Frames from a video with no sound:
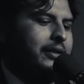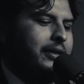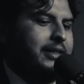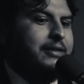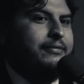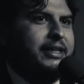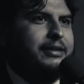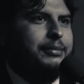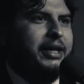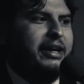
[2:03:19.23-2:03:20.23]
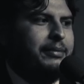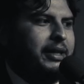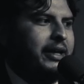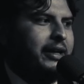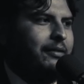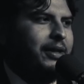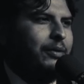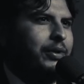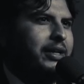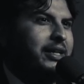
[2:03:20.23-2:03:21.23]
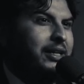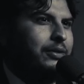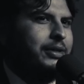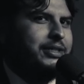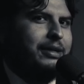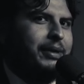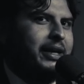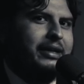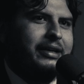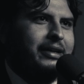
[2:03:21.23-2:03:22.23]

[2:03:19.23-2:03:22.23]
Not to victim blame, but like, I'm like, what did he do? Because I'm like,